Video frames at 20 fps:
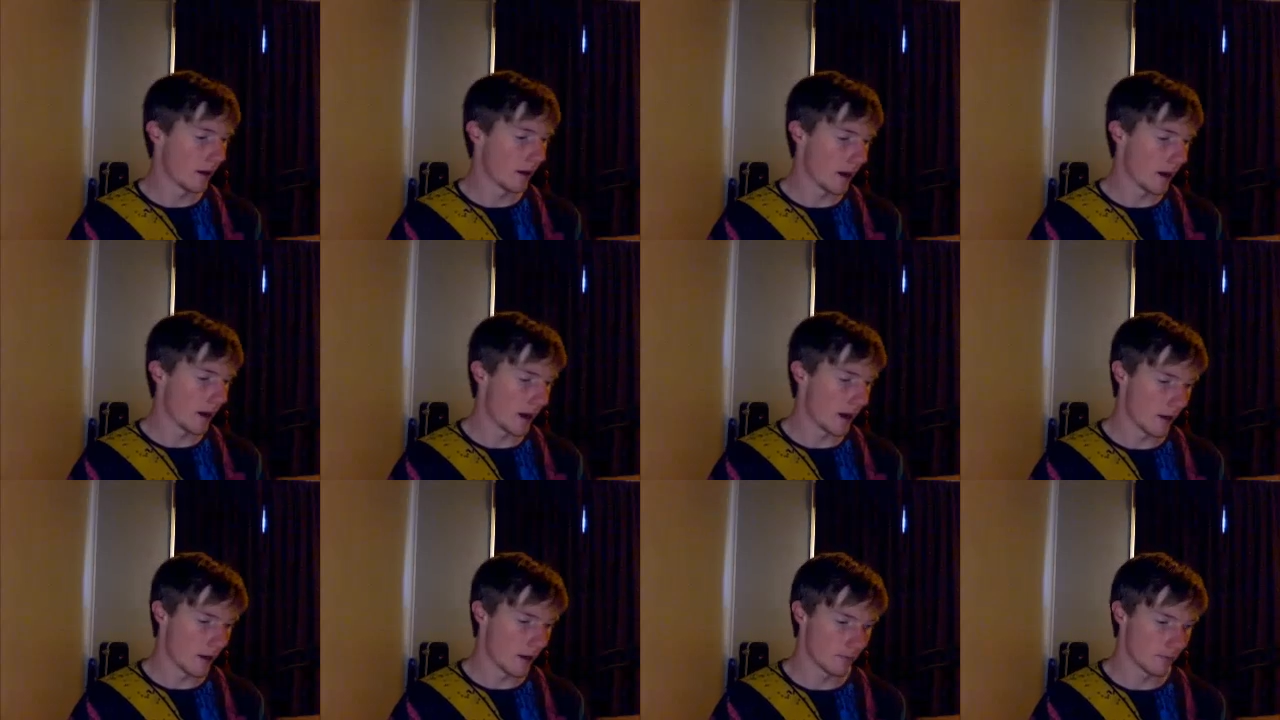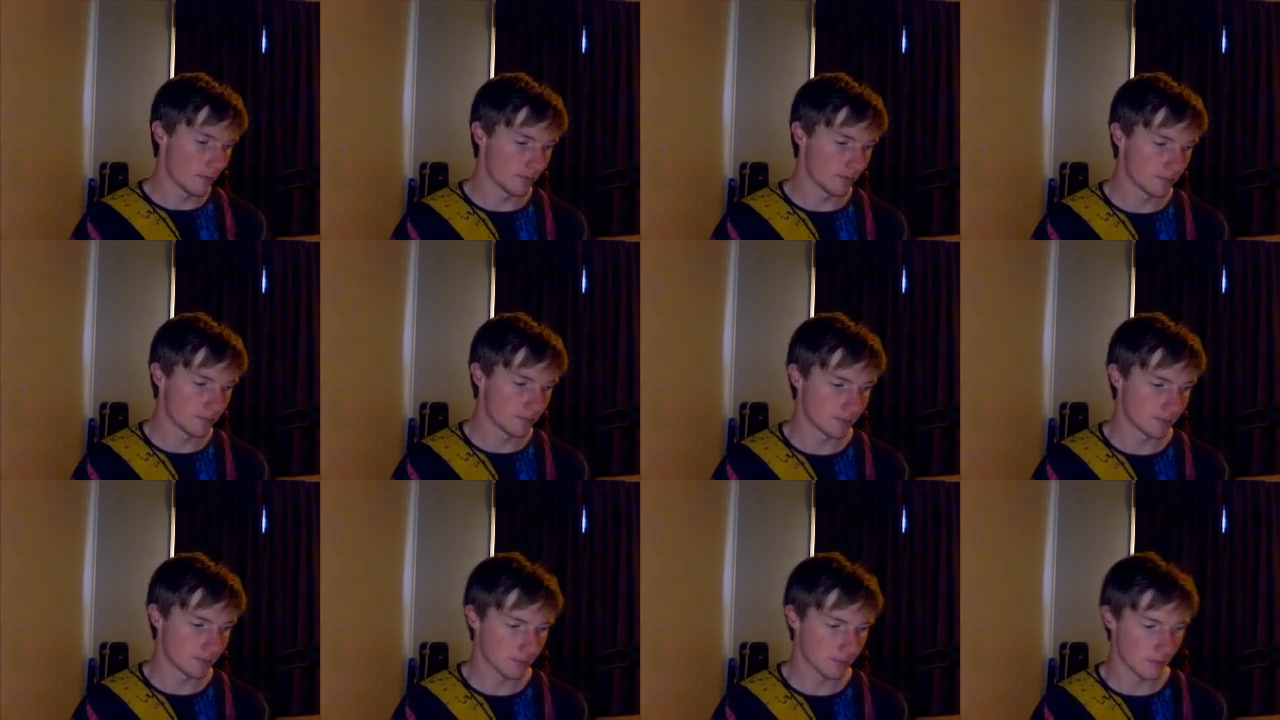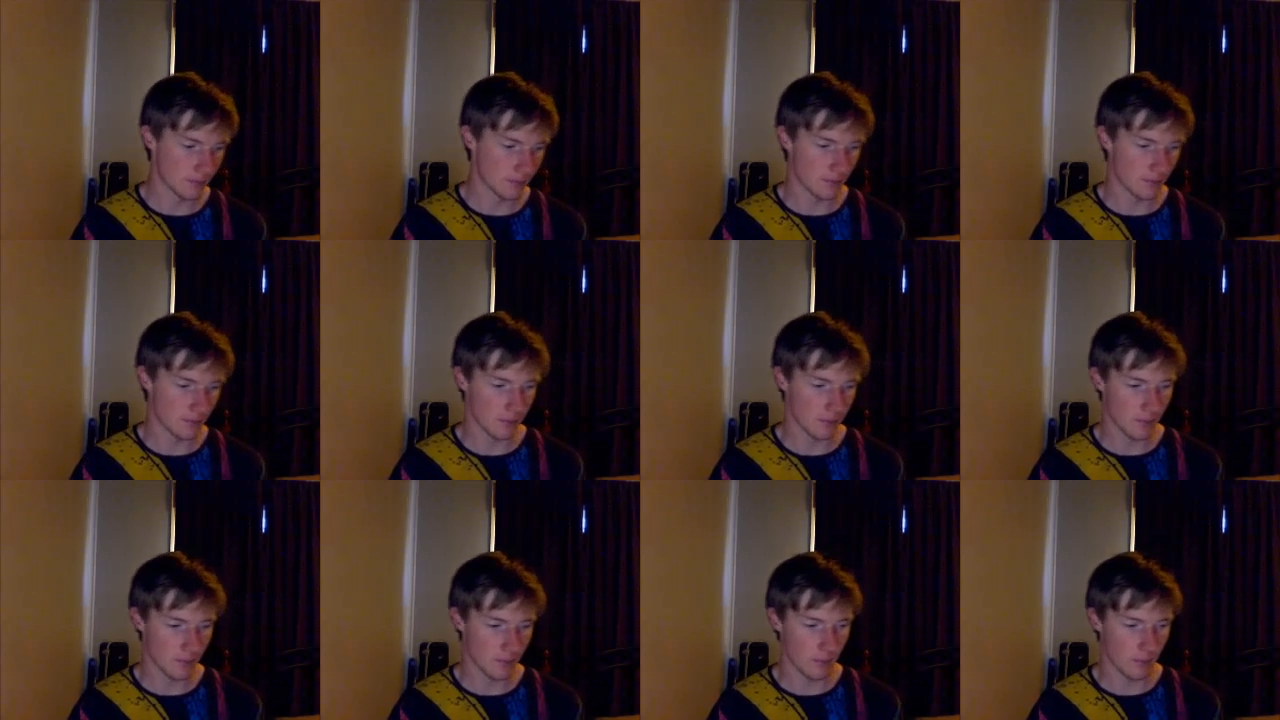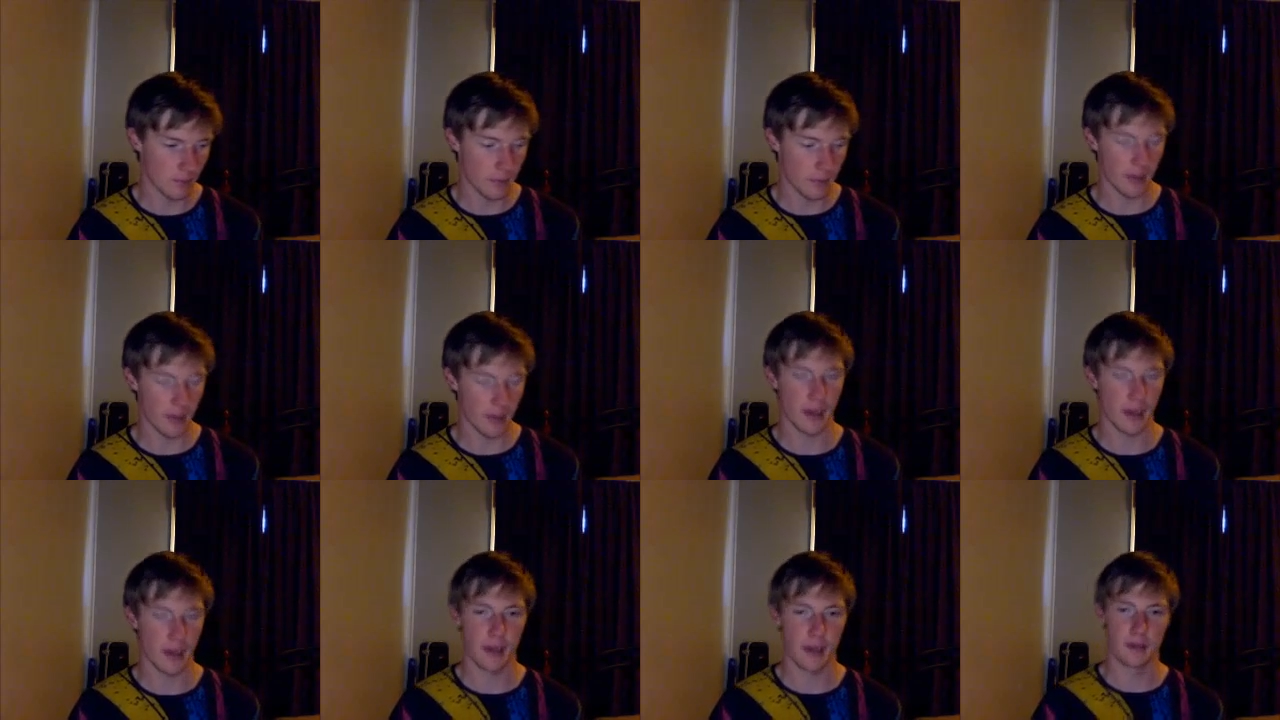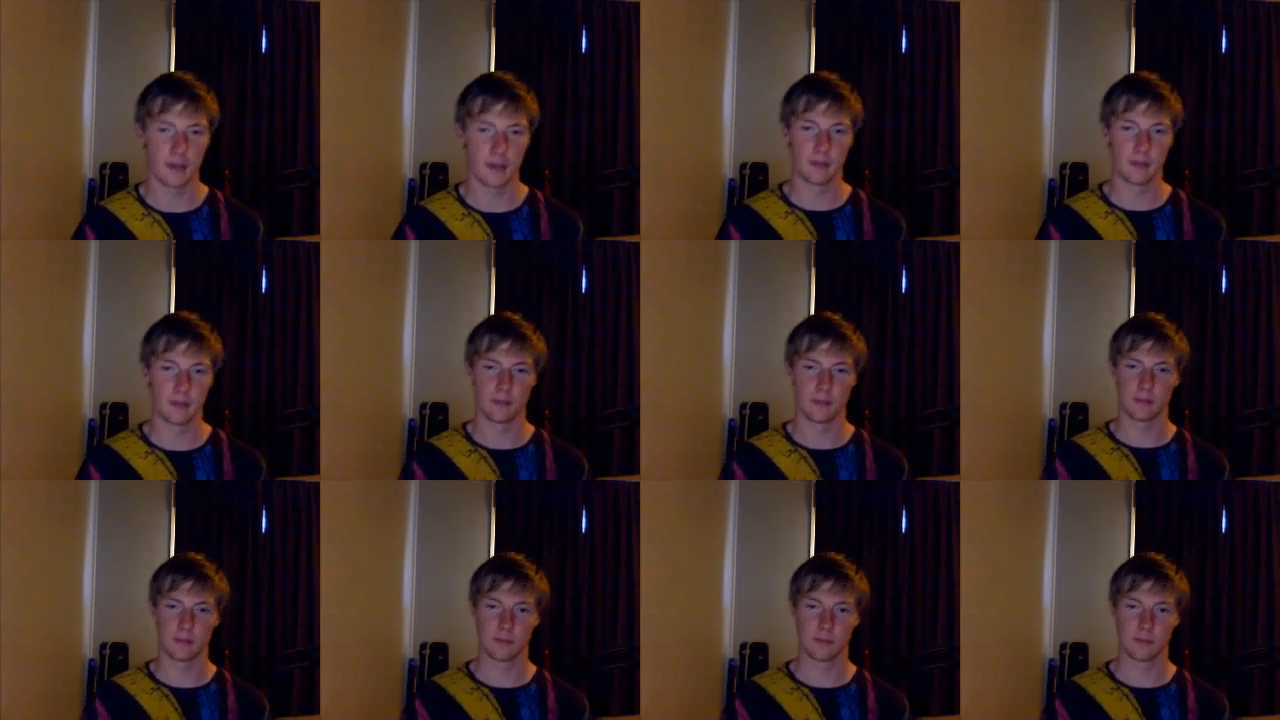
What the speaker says: But again,